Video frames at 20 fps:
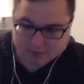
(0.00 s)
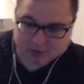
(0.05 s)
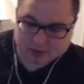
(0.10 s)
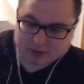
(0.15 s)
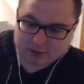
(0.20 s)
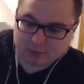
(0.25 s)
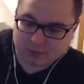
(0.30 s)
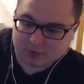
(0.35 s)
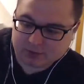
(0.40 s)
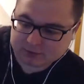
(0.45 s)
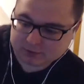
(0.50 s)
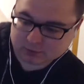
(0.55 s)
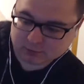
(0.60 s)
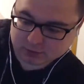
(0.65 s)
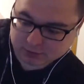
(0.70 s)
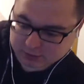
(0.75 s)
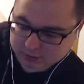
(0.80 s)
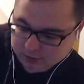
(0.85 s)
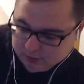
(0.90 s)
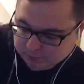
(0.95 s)
Hardy brings a
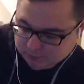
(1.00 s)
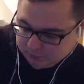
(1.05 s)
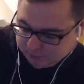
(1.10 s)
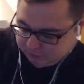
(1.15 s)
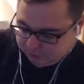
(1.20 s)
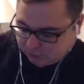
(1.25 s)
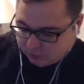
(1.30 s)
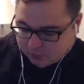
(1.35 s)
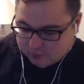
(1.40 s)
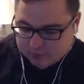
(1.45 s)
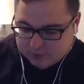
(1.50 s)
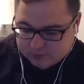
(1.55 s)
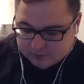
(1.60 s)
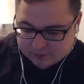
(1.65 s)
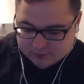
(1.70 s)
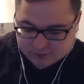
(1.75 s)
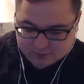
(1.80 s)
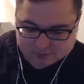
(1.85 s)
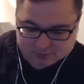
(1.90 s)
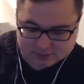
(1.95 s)
really good
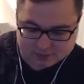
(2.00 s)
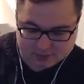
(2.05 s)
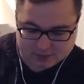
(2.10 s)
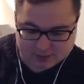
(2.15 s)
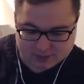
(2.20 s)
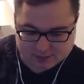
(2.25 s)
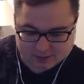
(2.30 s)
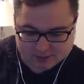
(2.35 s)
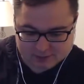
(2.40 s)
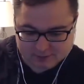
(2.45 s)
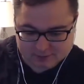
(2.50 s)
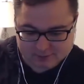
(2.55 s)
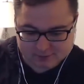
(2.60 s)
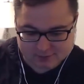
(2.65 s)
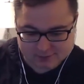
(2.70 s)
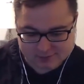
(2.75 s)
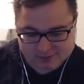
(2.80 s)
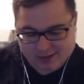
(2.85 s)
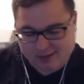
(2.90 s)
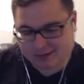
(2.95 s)
performance, and
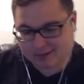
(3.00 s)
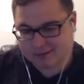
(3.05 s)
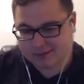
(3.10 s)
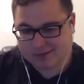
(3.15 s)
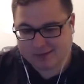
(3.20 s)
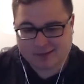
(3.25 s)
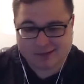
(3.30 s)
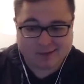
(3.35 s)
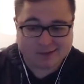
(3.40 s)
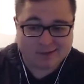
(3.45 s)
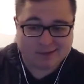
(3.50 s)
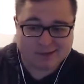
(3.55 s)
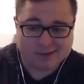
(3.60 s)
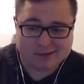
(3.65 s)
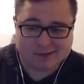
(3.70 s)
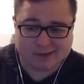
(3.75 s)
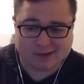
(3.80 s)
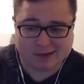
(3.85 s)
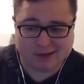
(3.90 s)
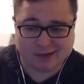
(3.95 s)
you
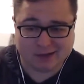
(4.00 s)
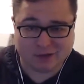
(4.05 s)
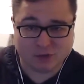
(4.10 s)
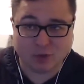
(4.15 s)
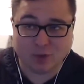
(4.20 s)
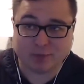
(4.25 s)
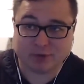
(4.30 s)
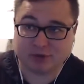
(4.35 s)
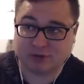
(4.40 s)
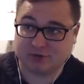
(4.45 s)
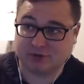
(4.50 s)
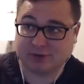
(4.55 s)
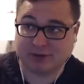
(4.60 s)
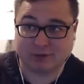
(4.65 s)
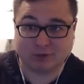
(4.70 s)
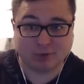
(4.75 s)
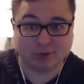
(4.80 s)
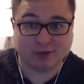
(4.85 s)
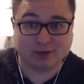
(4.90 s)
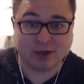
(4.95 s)
want me to just
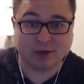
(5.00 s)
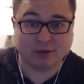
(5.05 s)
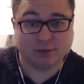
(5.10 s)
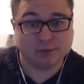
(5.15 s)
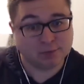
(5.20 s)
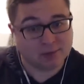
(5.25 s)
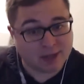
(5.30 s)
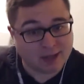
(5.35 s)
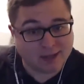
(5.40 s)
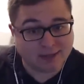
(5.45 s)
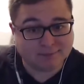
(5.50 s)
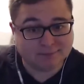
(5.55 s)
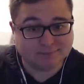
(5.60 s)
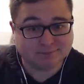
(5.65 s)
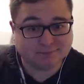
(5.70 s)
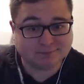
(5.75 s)
like run down the plot?